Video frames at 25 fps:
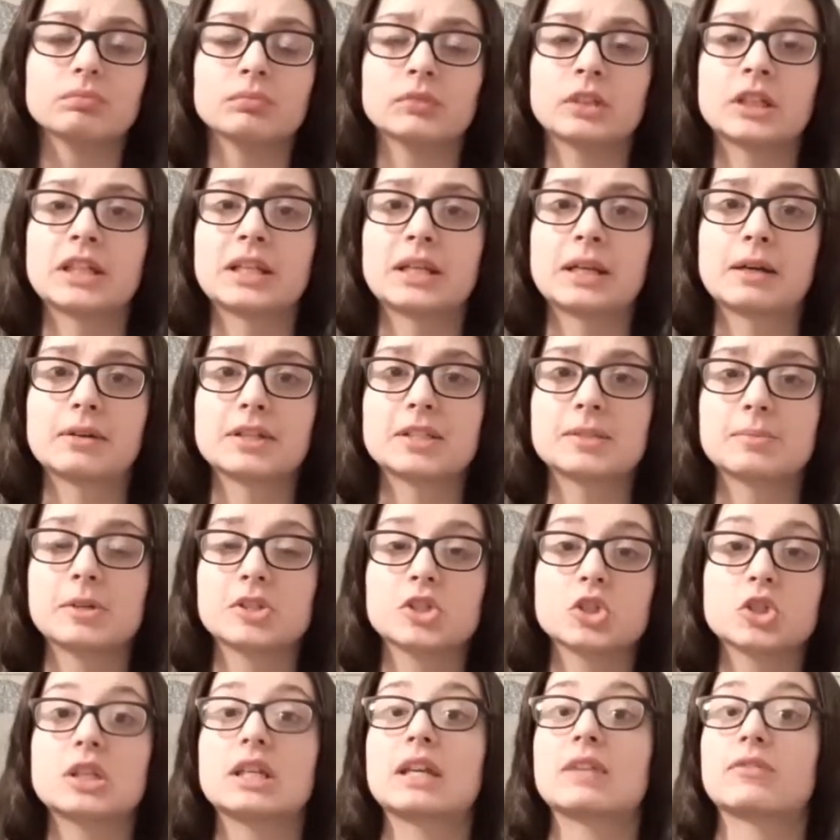you know,
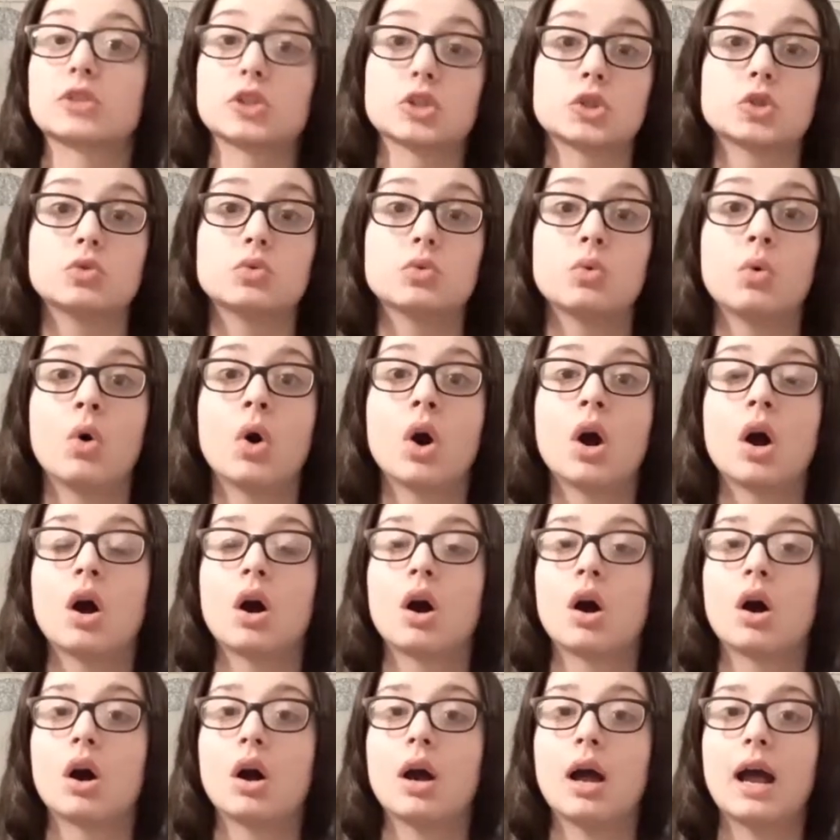especially if you
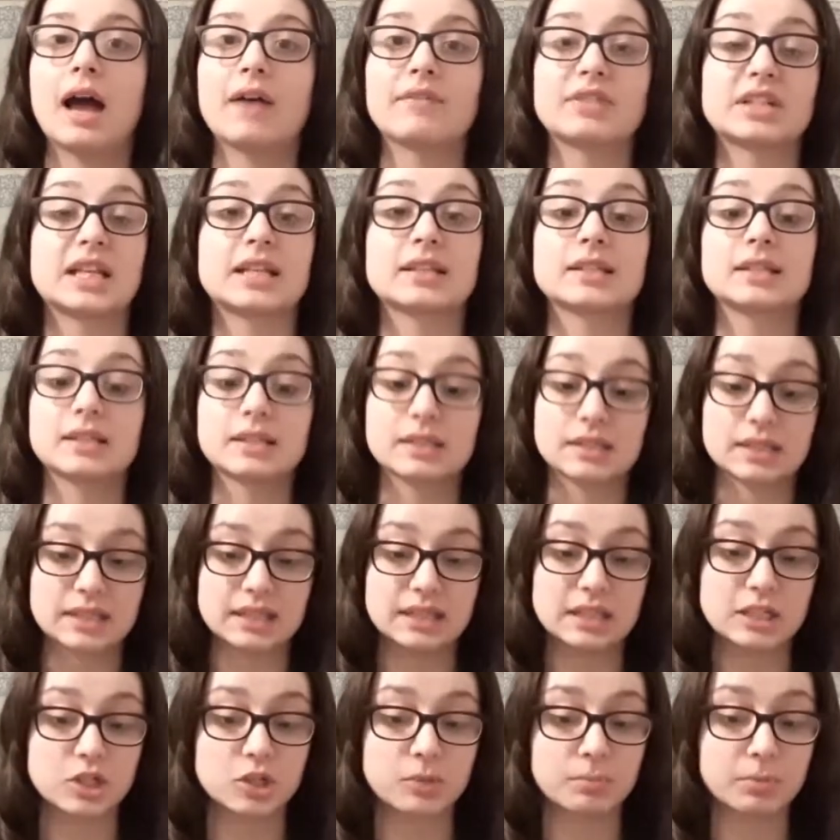have a
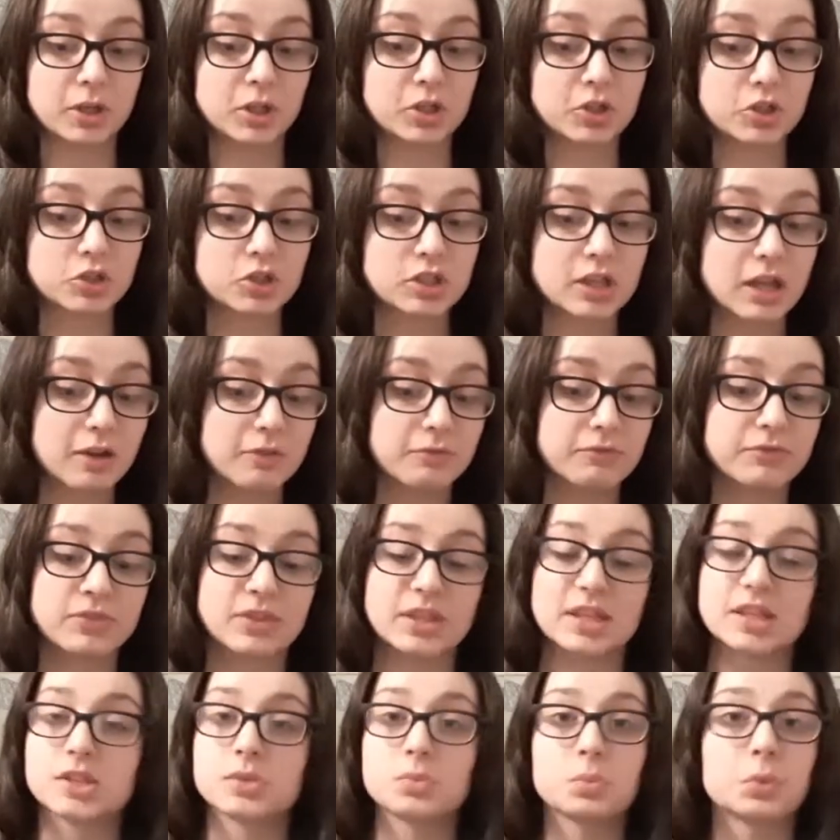tendency to burn yourself.
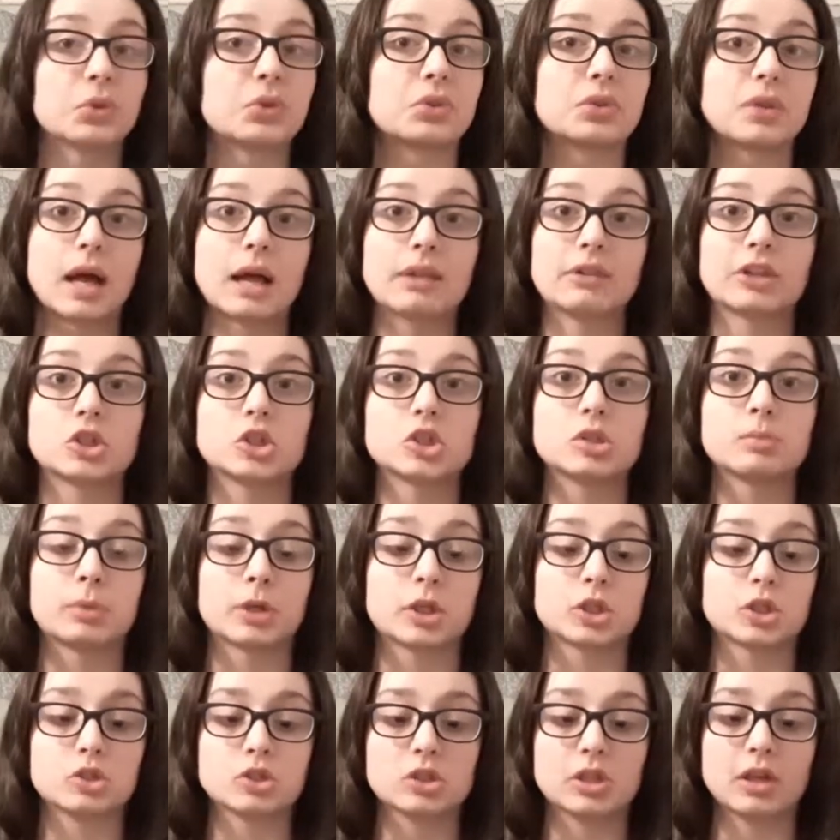This will not let you
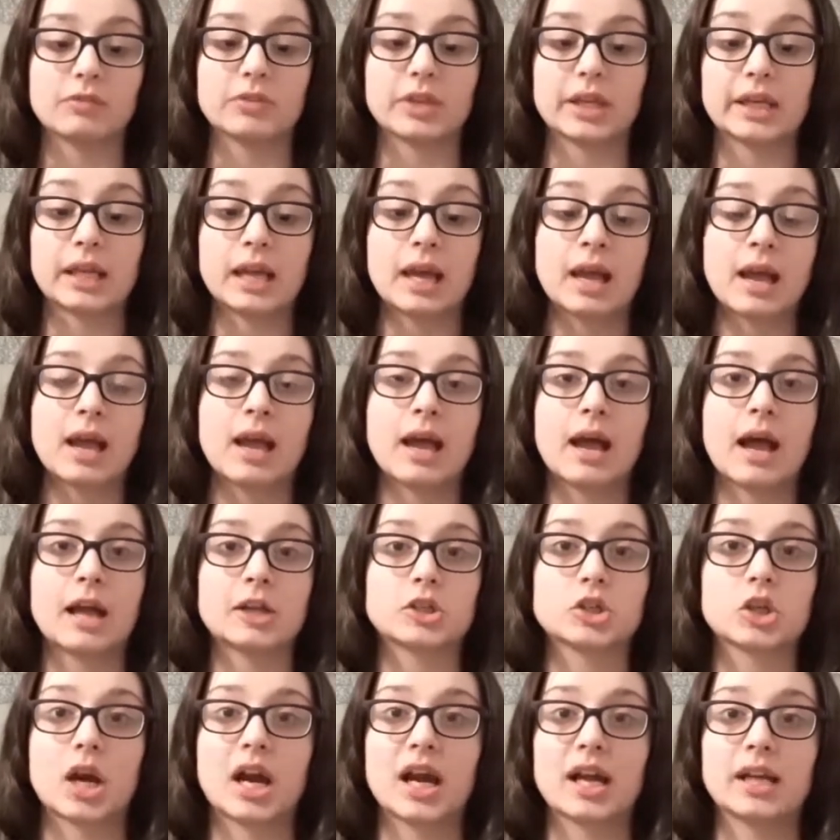burn yourself. Like, I
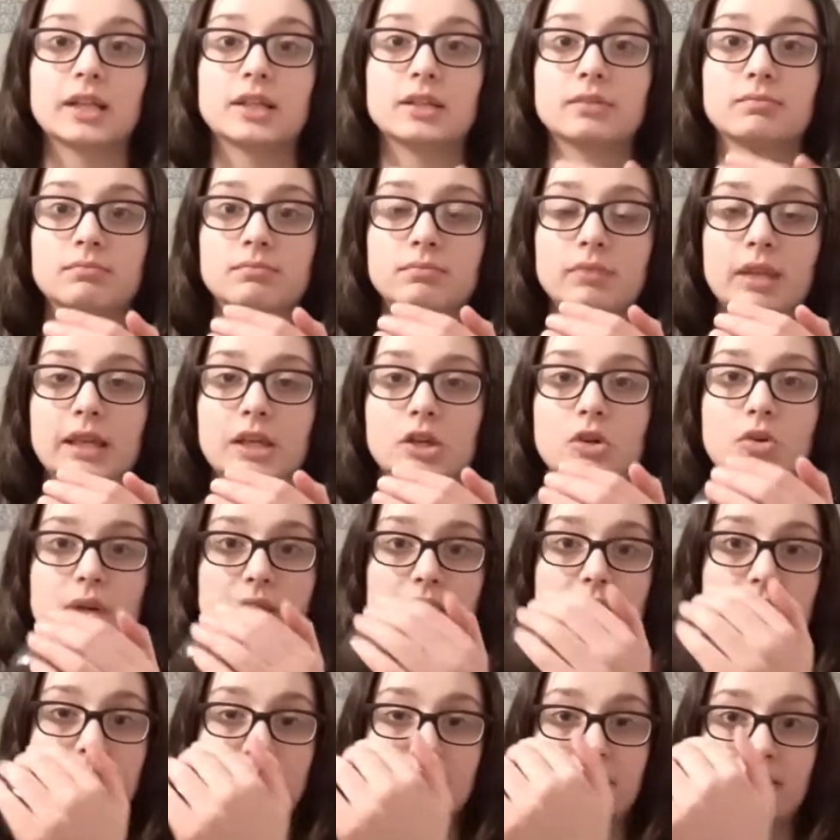tried, like, going
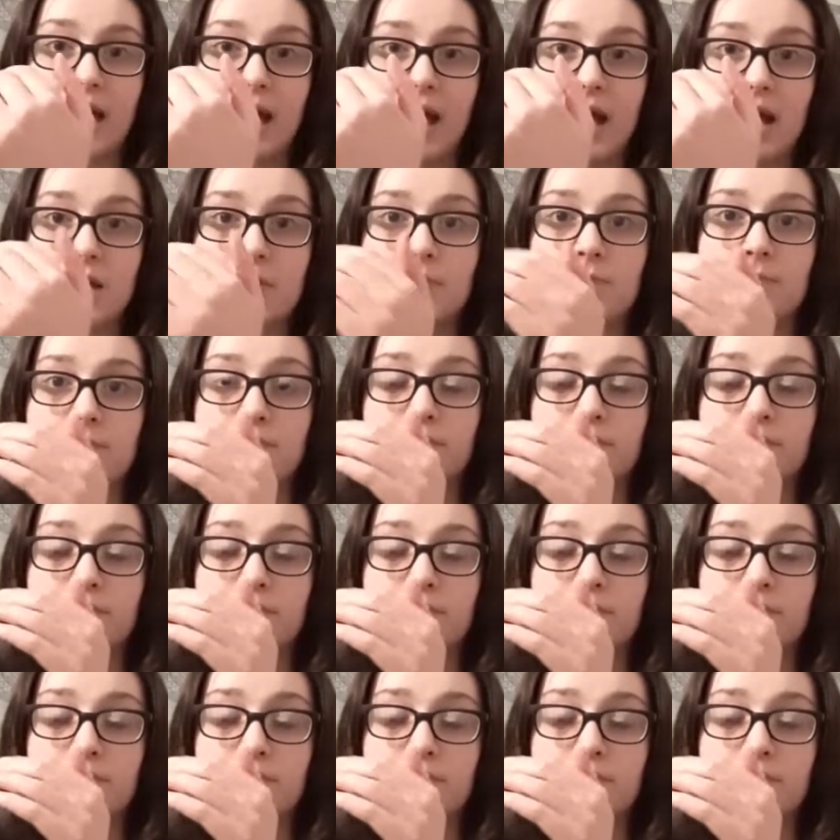like that,